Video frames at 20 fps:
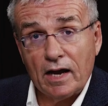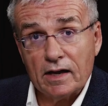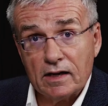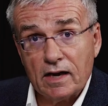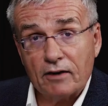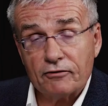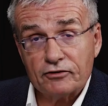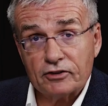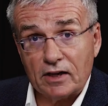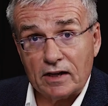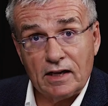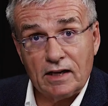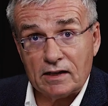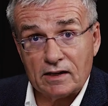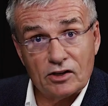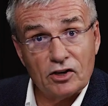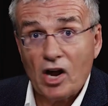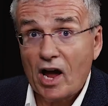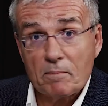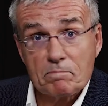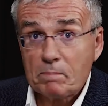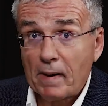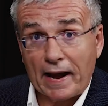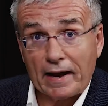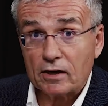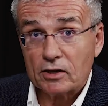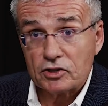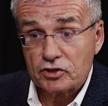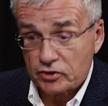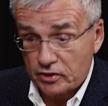enough to eat. They're not
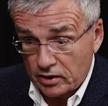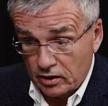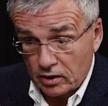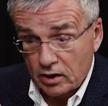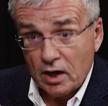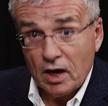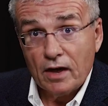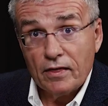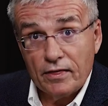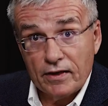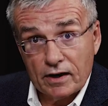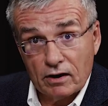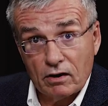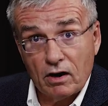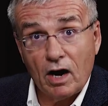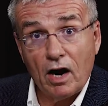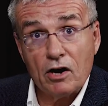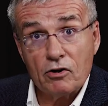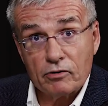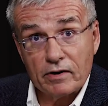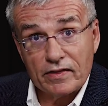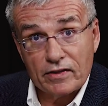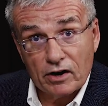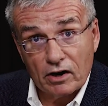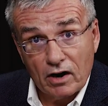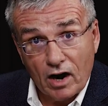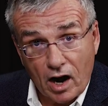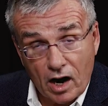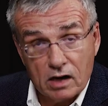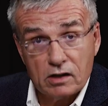peckish. They're hungry.
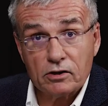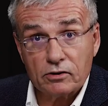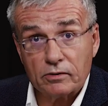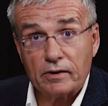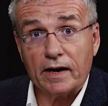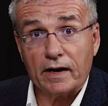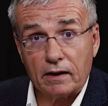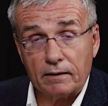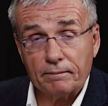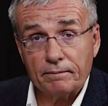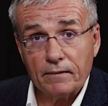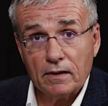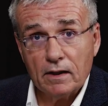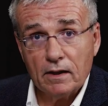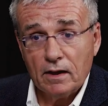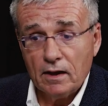They're hungering.